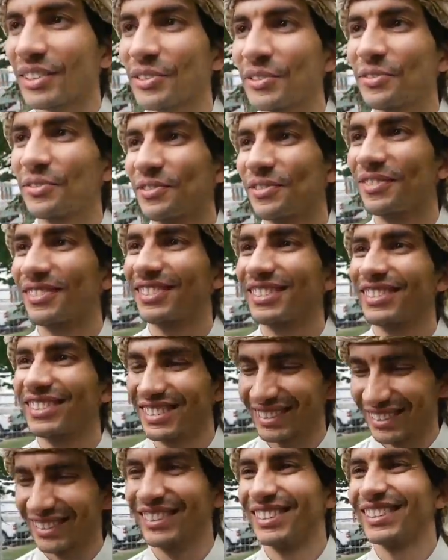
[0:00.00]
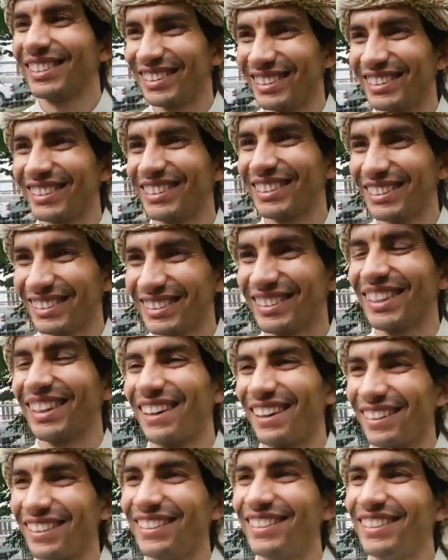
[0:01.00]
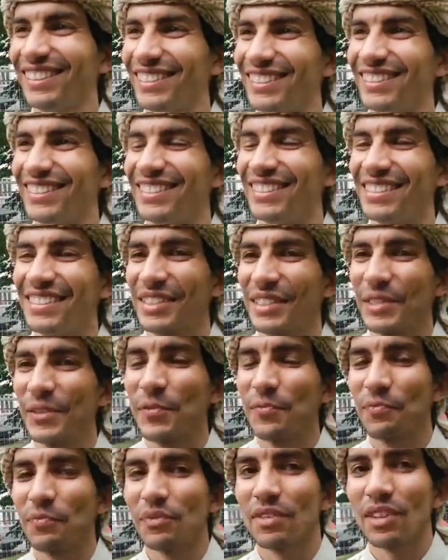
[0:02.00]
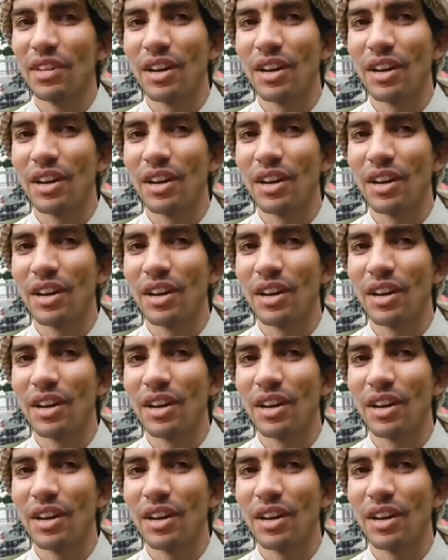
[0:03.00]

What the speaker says: Oh, Baghdad, Iraq. Okay. When did you come to Canada?